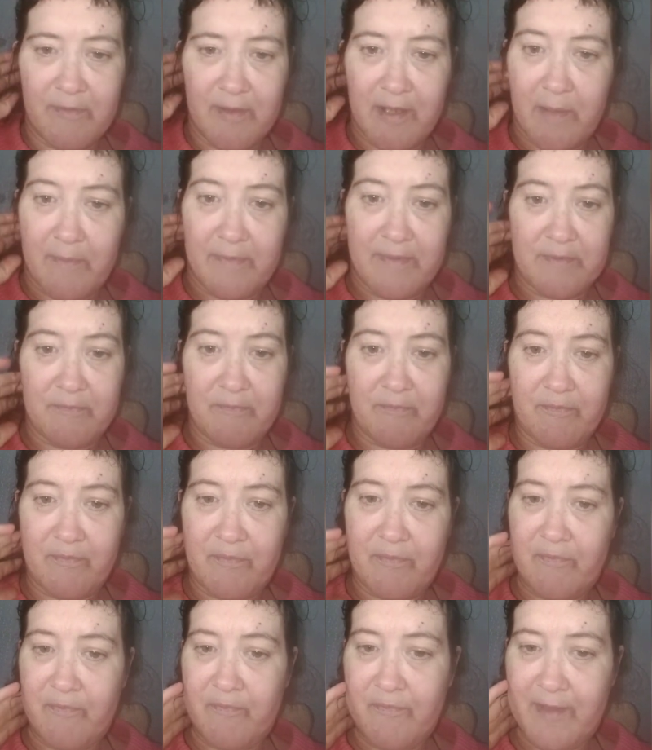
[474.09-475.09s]
They'd be
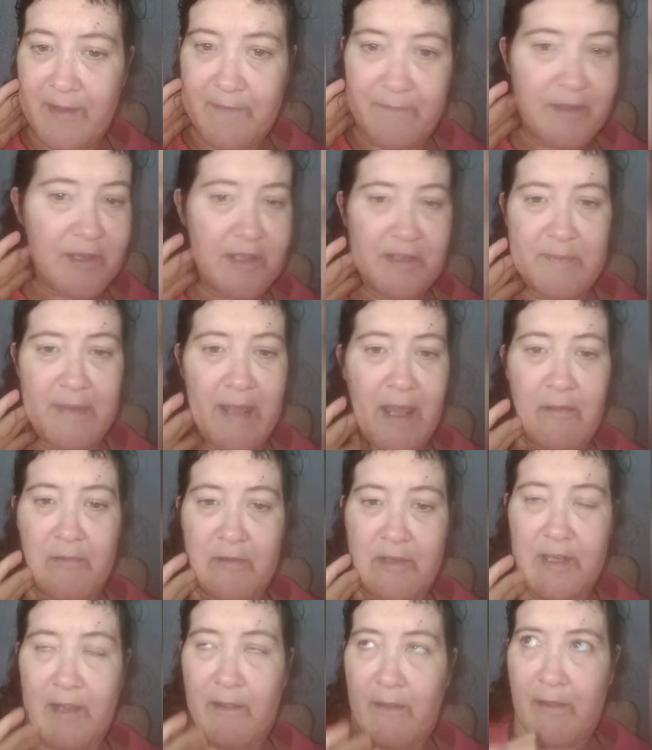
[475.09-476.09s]
the first bit I
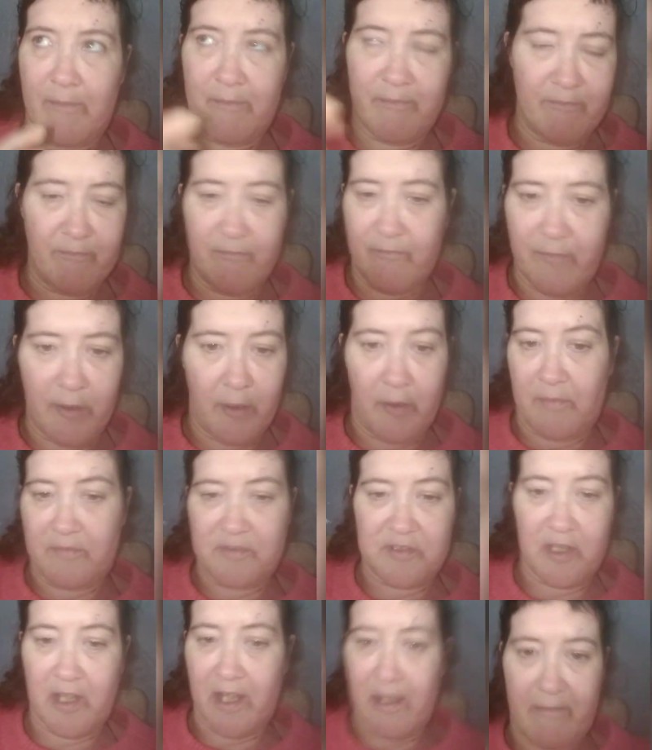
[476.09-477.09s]
would that I thought of
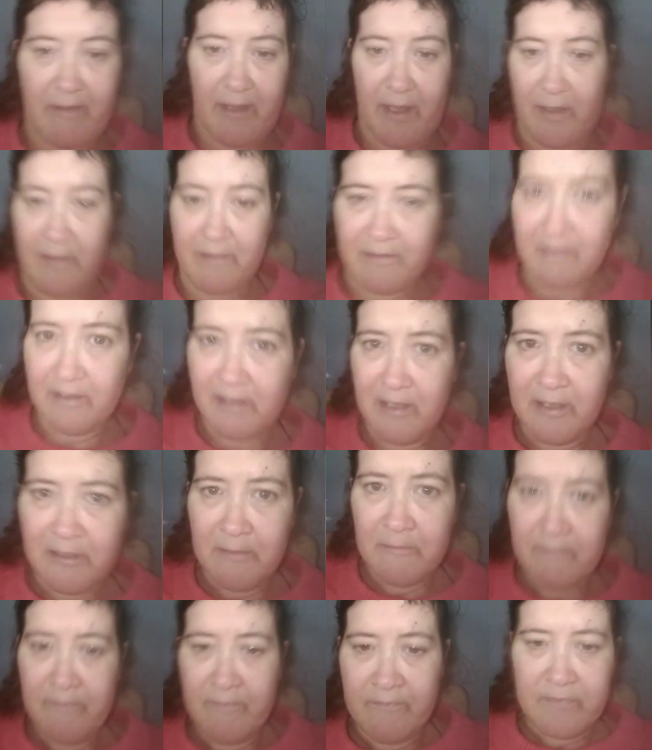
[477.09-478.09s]
straight away.
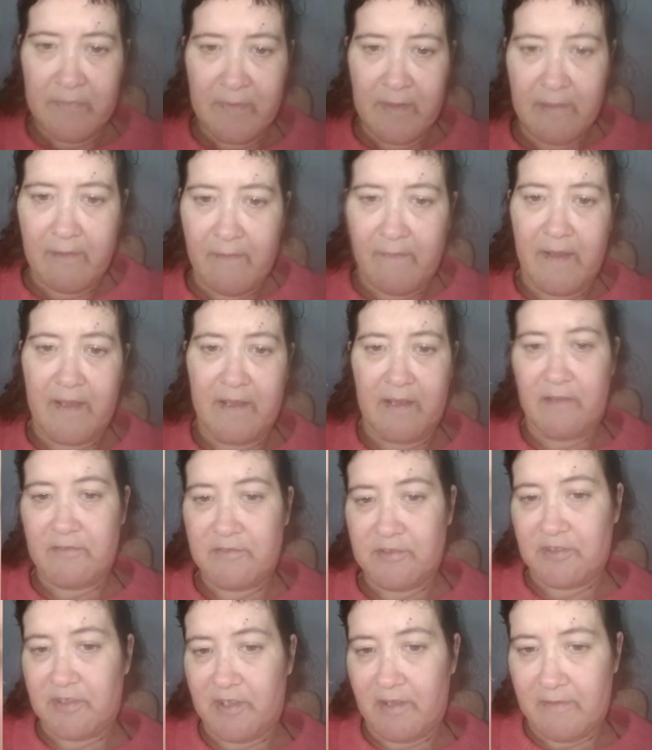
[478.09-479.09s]
And yeah,
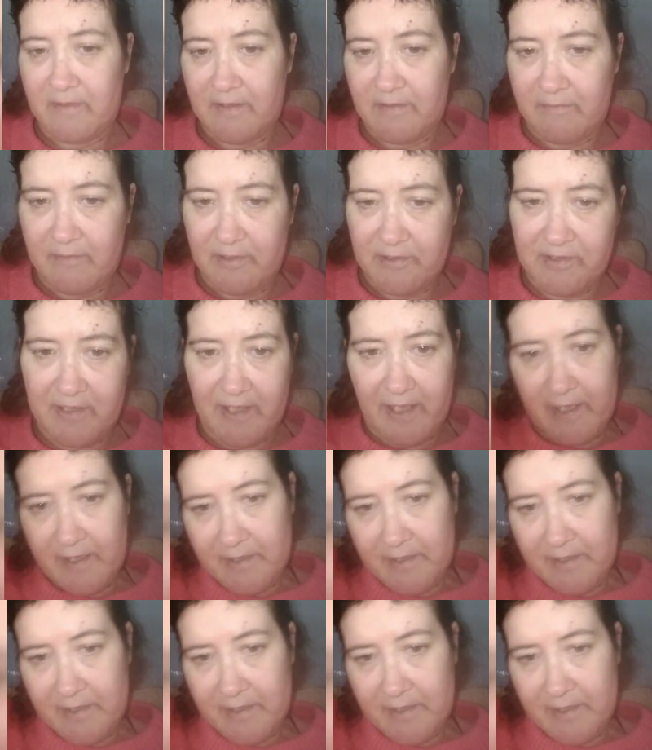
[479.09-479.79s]
just because I